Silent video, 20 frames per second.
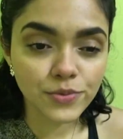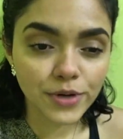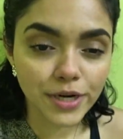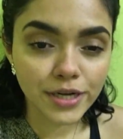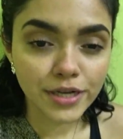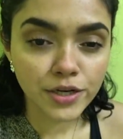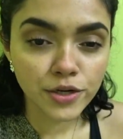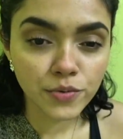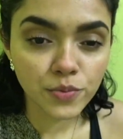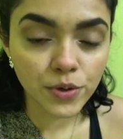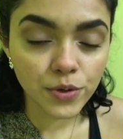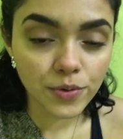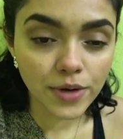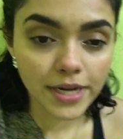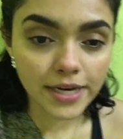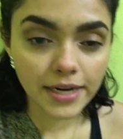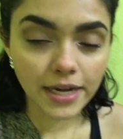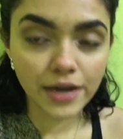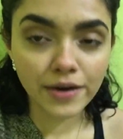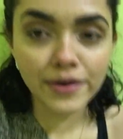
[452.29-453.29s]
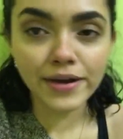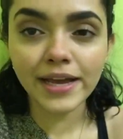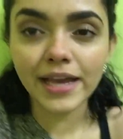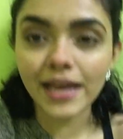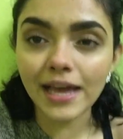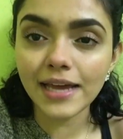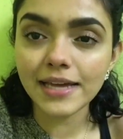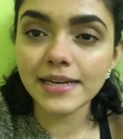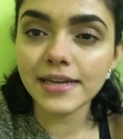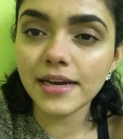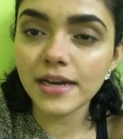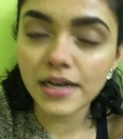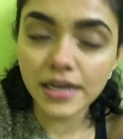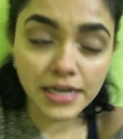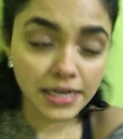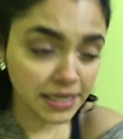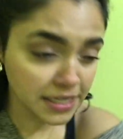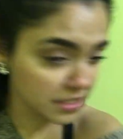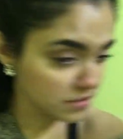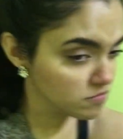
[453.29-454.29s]
we're at Goodwill right now and
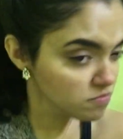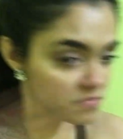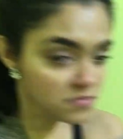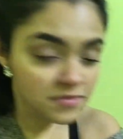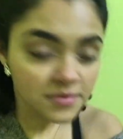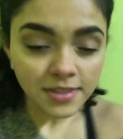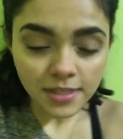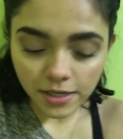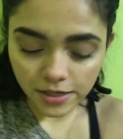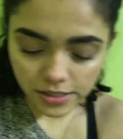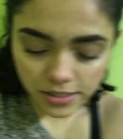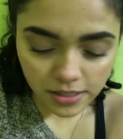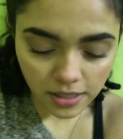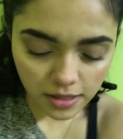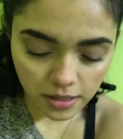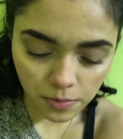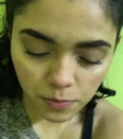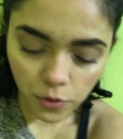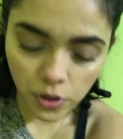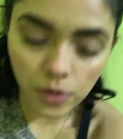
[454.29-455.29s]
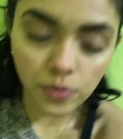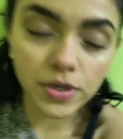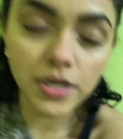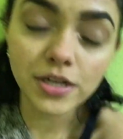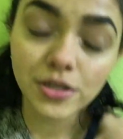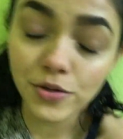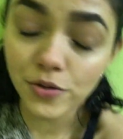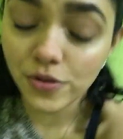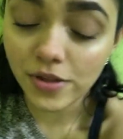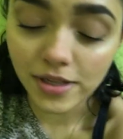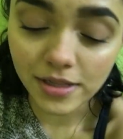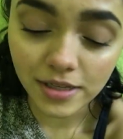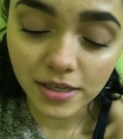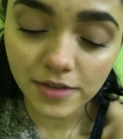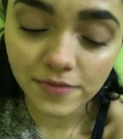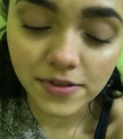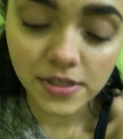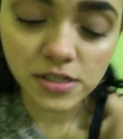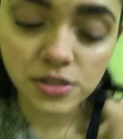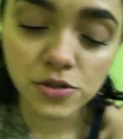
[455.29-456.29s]
there's nothing more I want to do than
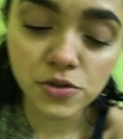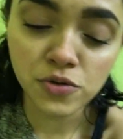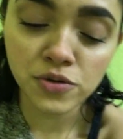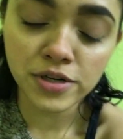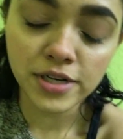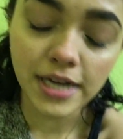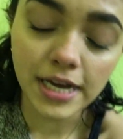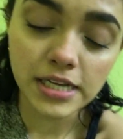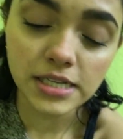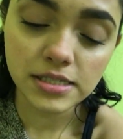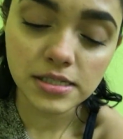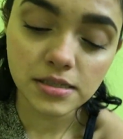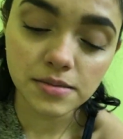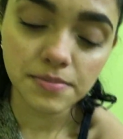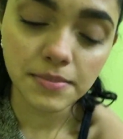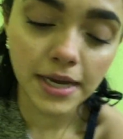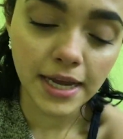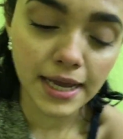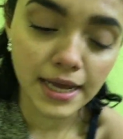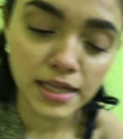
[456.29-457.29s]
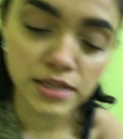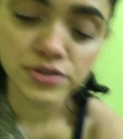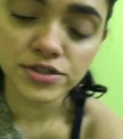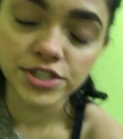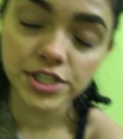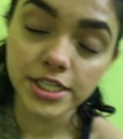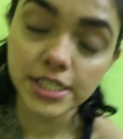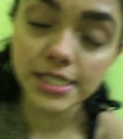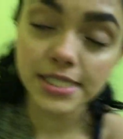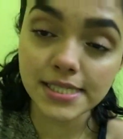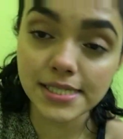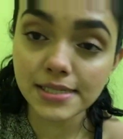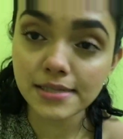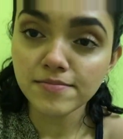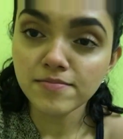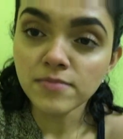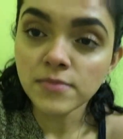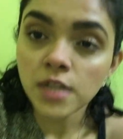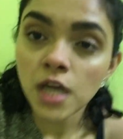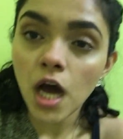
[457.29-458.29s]
leave. This store has my allergies
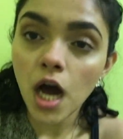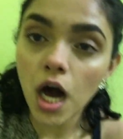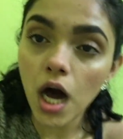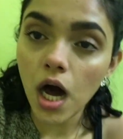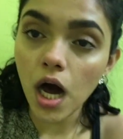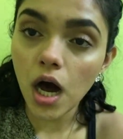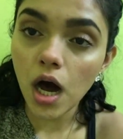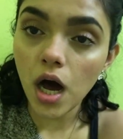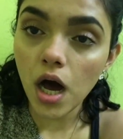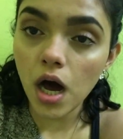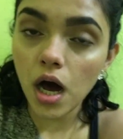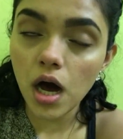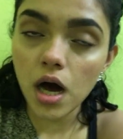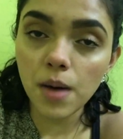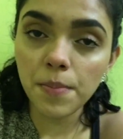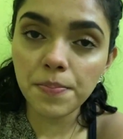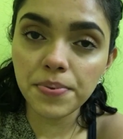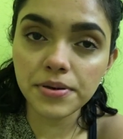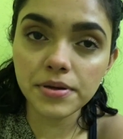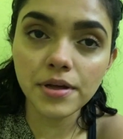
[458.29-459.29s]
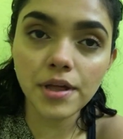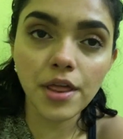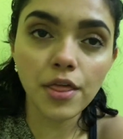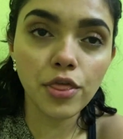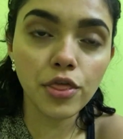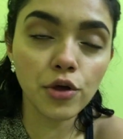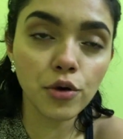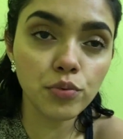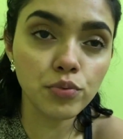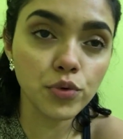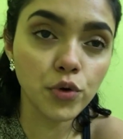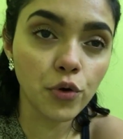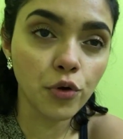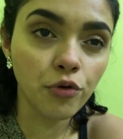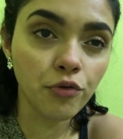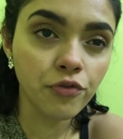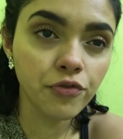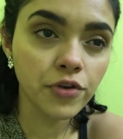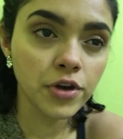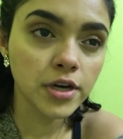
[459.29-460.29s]
up the
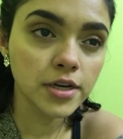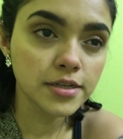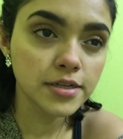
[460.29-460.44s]
roof.